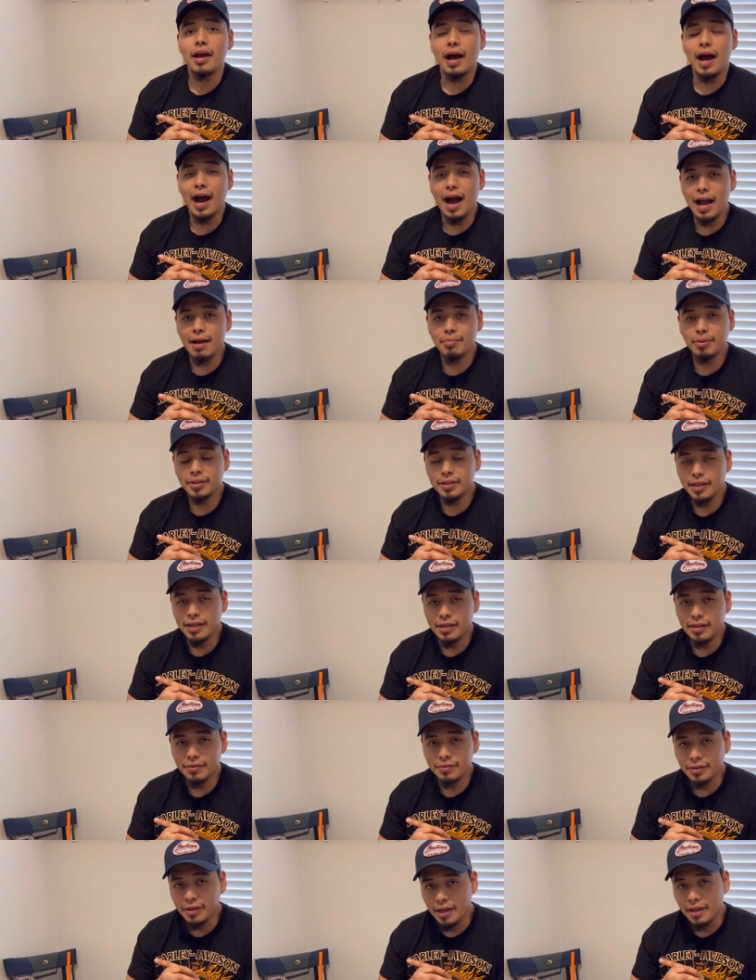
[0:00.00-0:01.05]
I
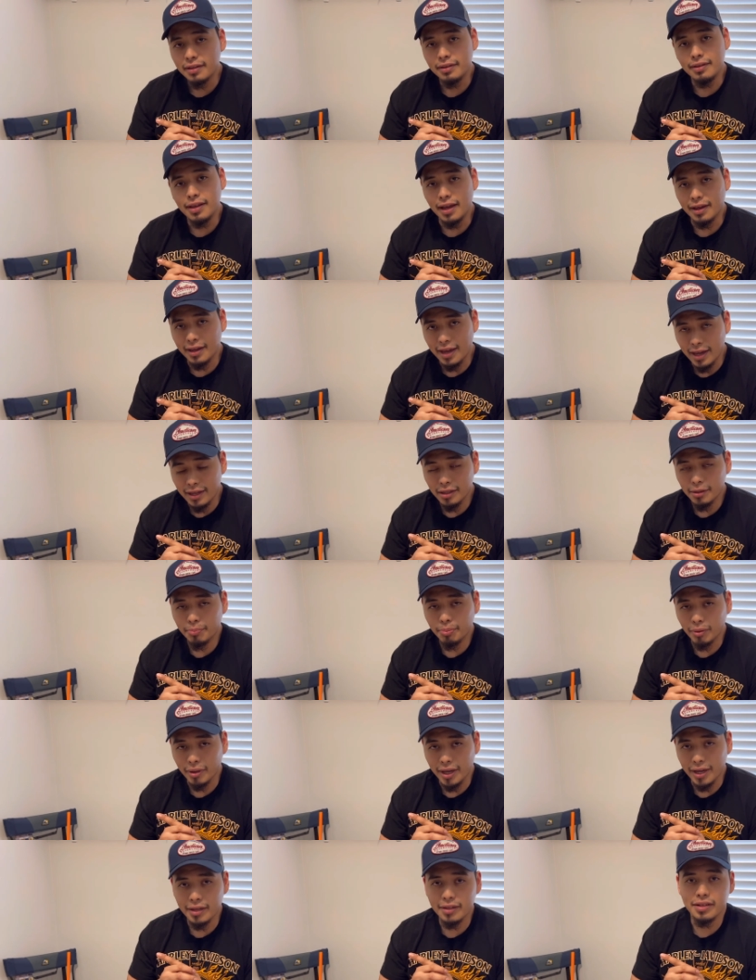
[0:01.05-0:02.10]
believe that Caleb
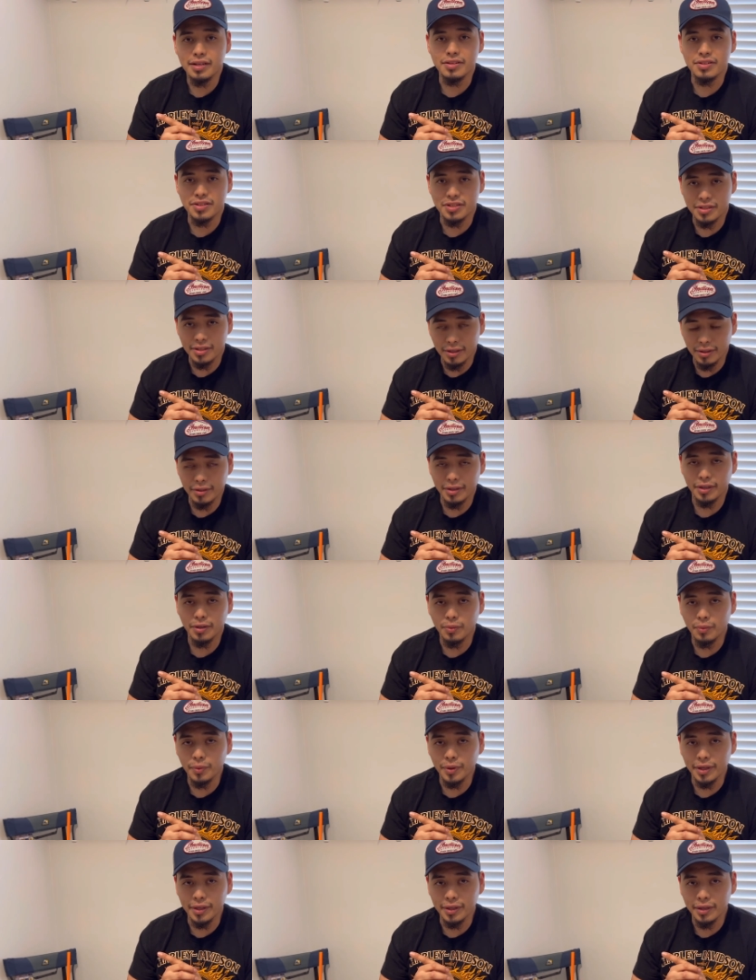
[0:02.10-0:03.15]
Plant is still going to
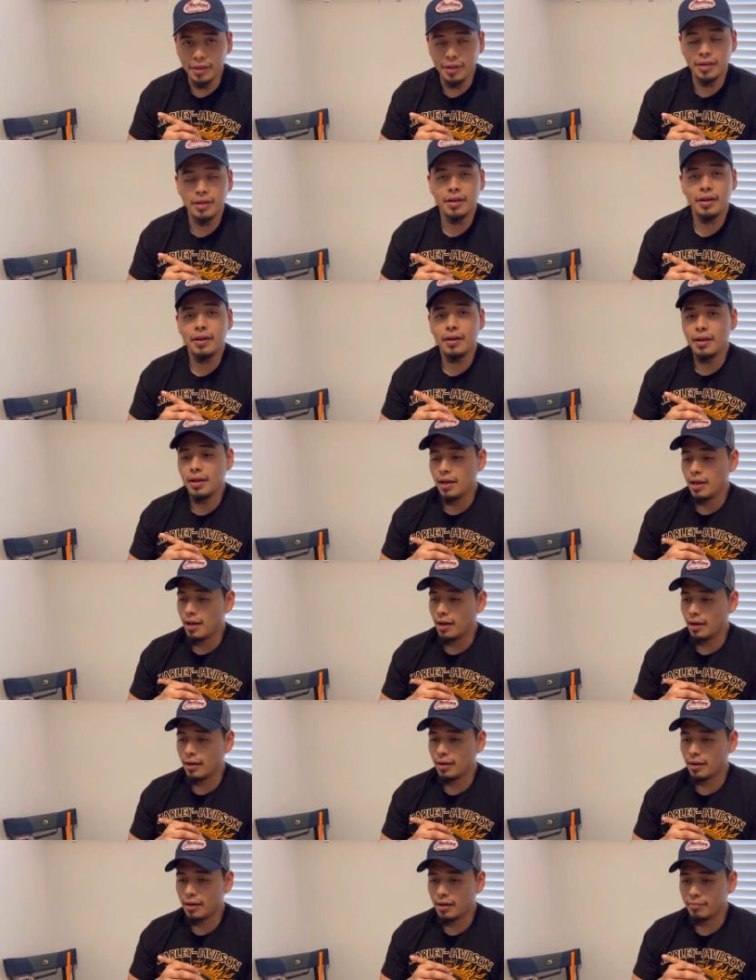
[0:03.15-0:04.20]
win.
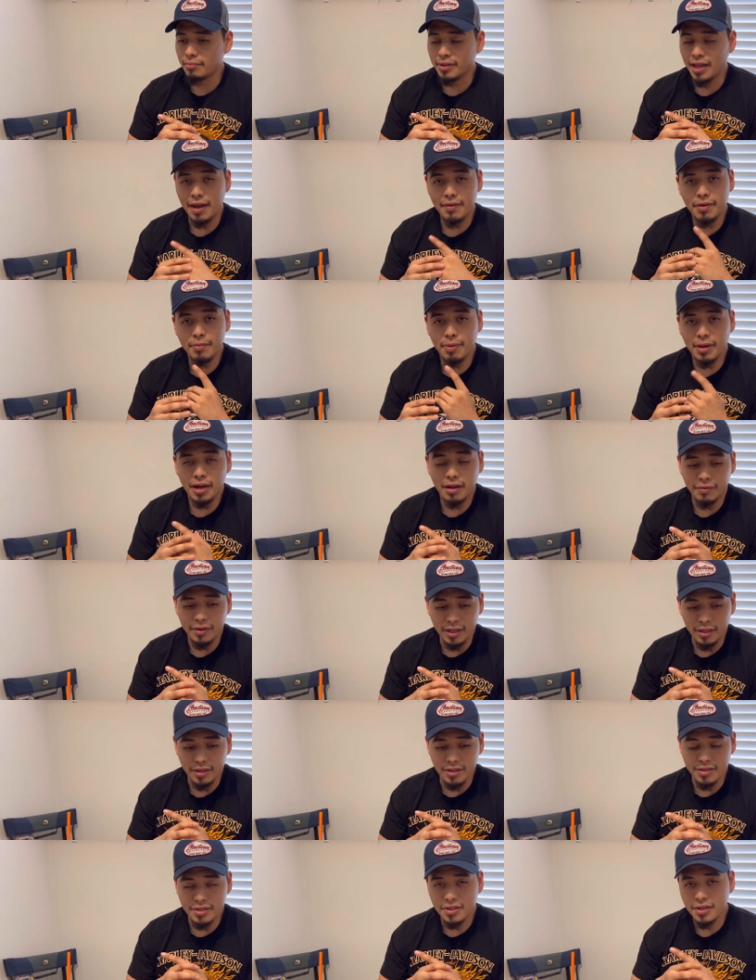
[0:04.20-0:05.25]
Um, David
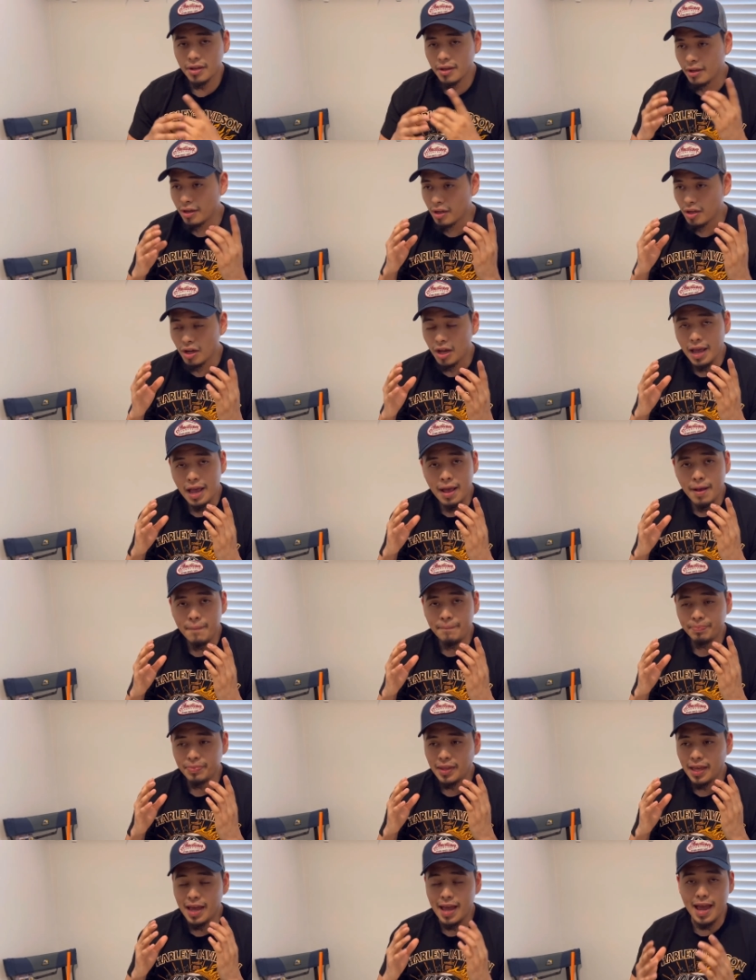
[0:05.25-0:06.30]
Benavidez
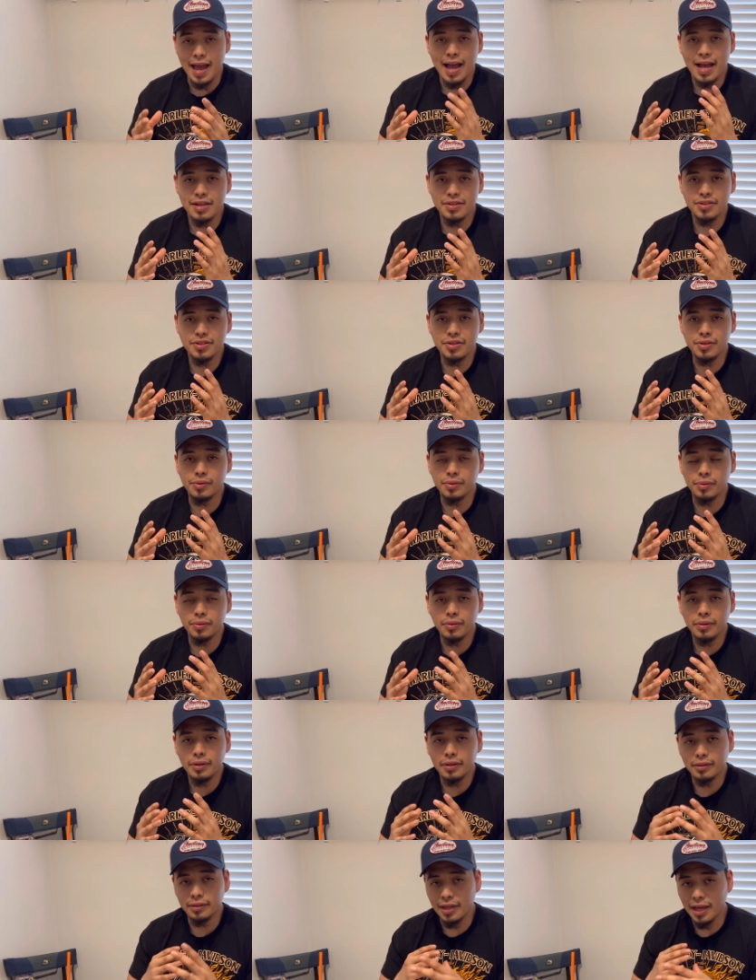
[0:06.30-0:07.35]
has to
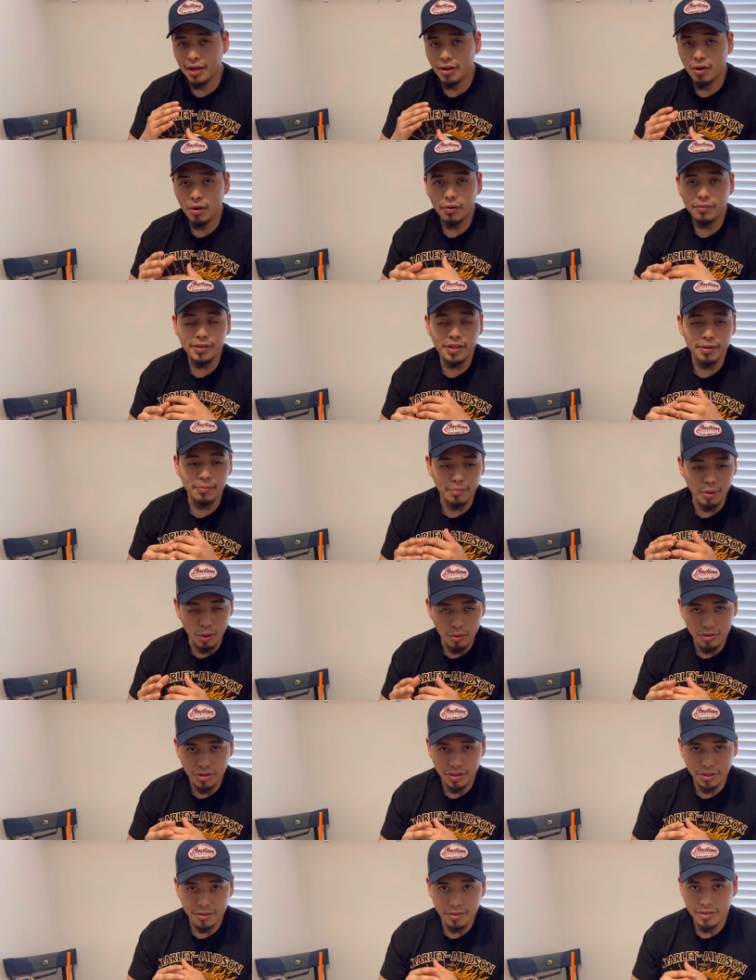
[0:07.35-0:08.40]
let go of the
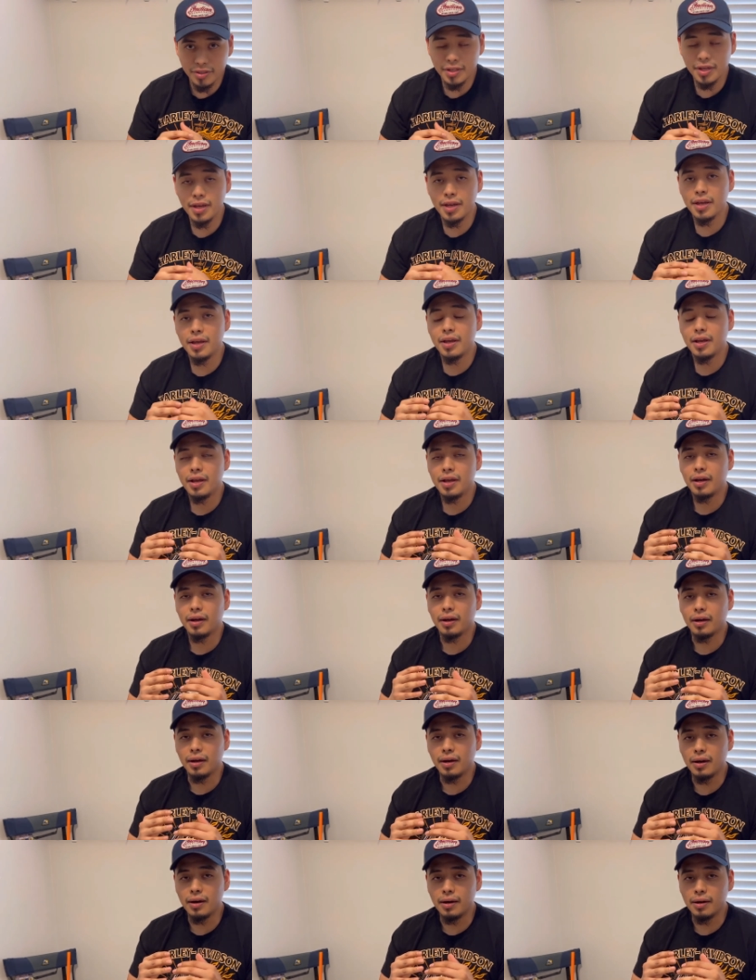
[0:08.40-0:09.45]
emotions.
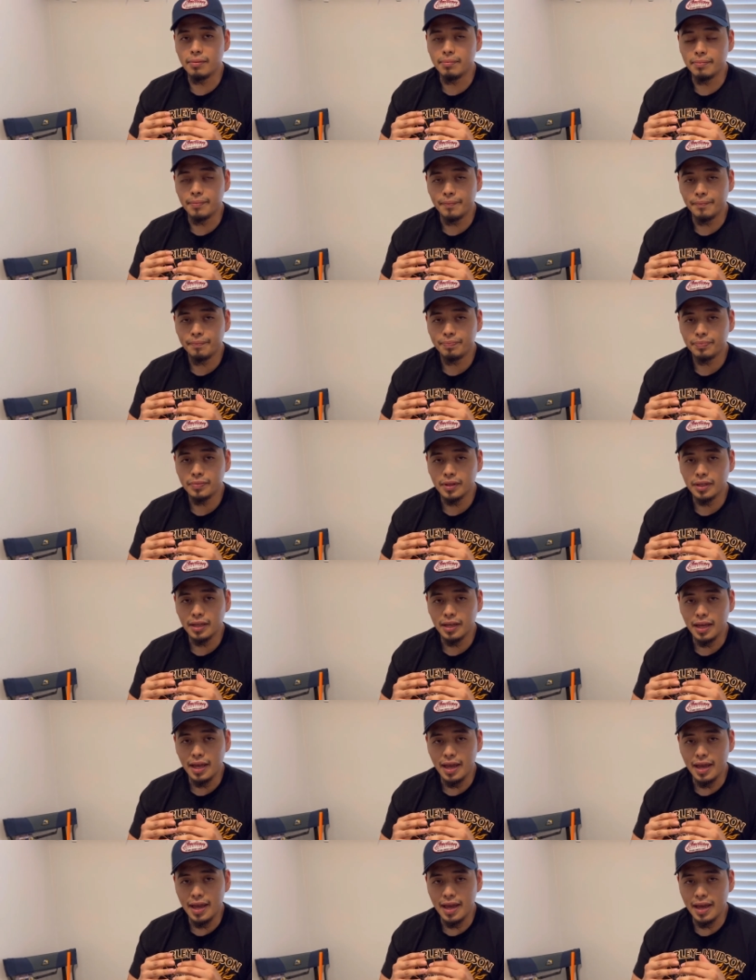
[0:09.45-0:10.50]
Um,
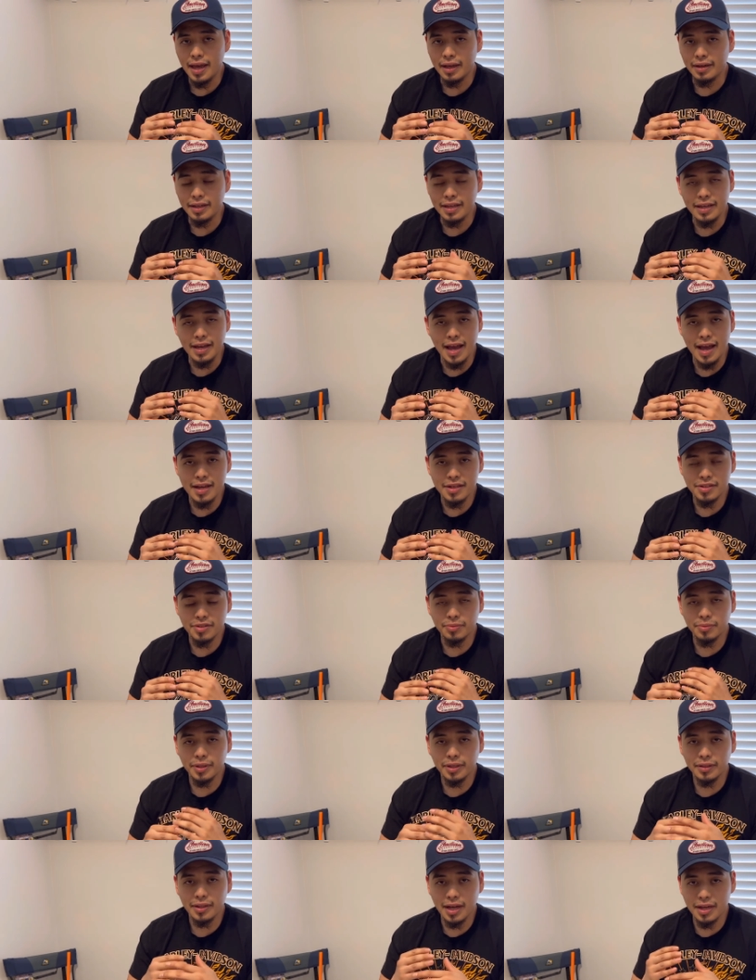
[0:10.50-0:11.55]
and he has to
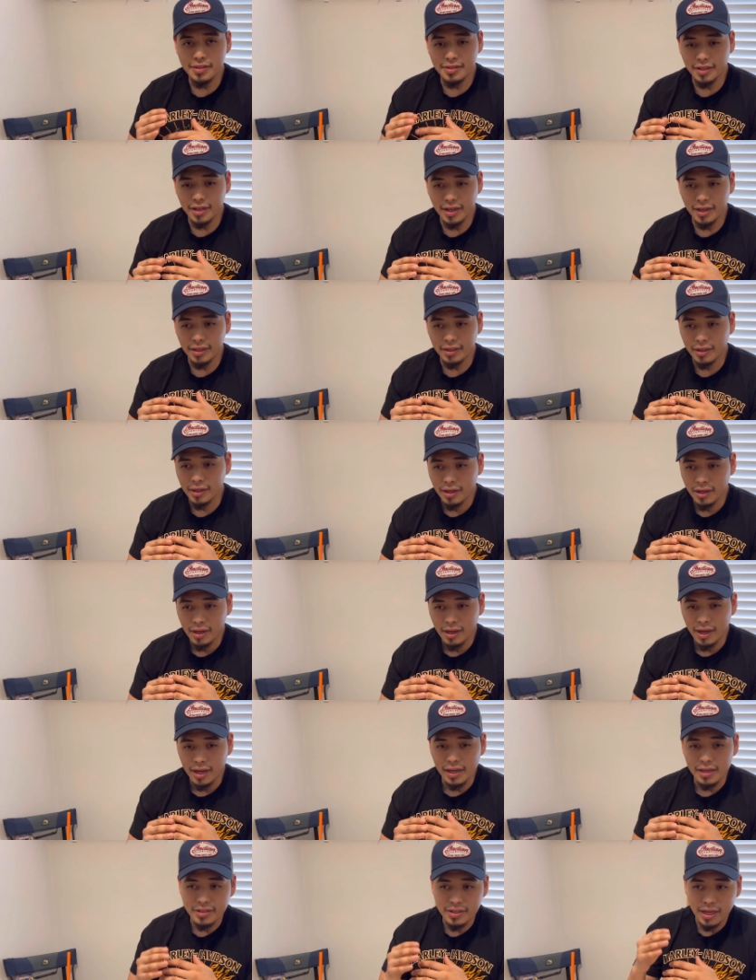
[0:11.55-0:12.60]
realize that
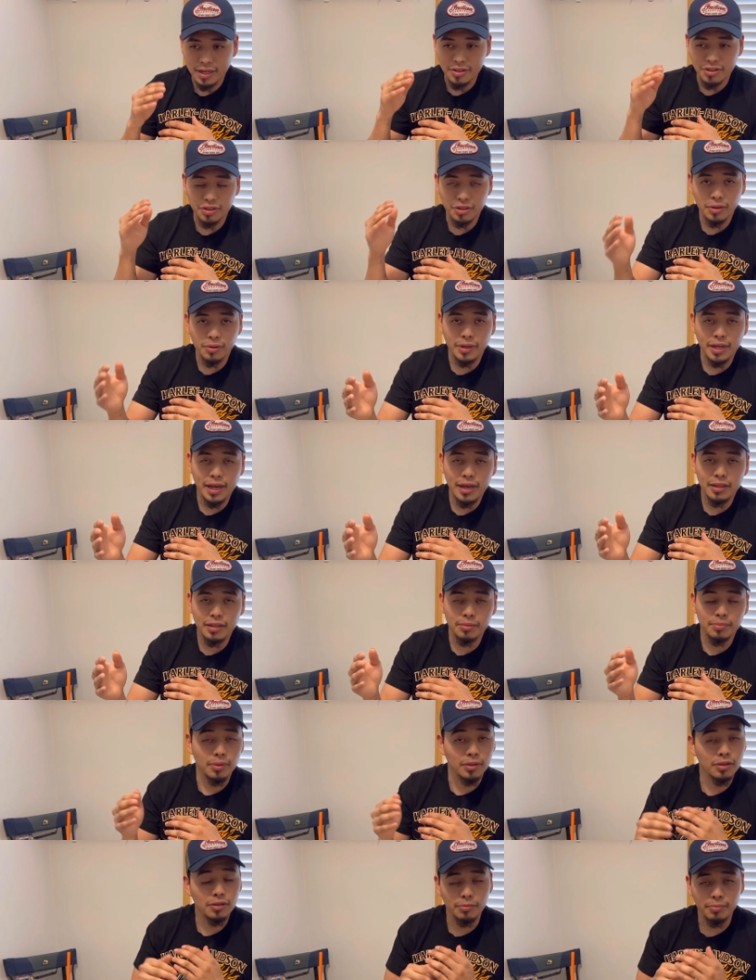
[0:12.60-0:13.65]
he's got to show Caleb
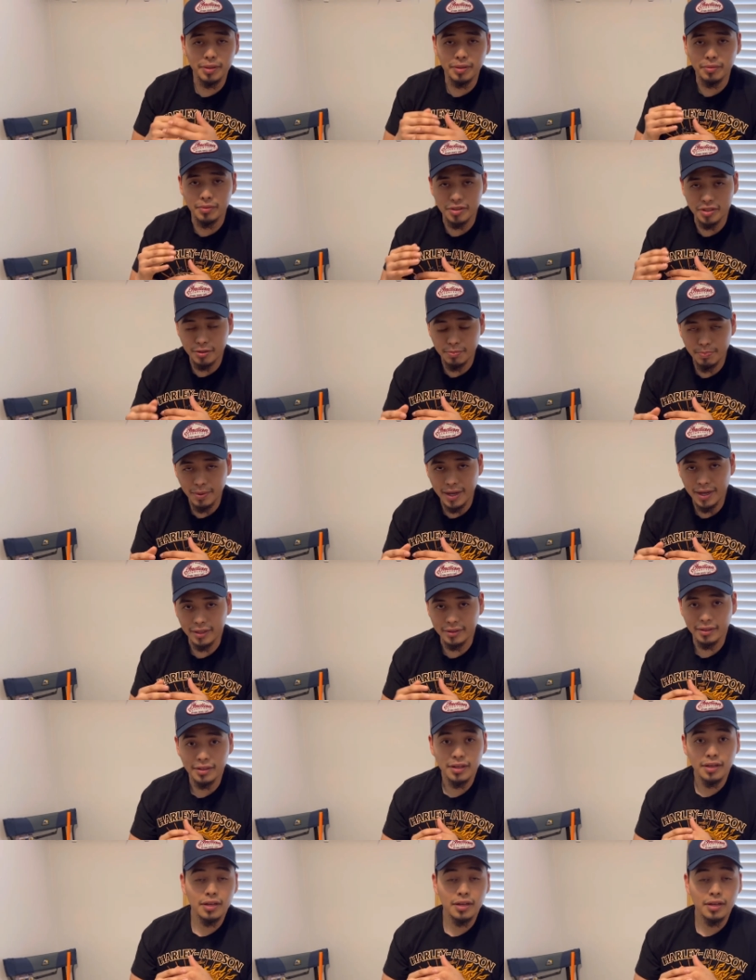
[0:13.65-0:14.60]
a little bit of respect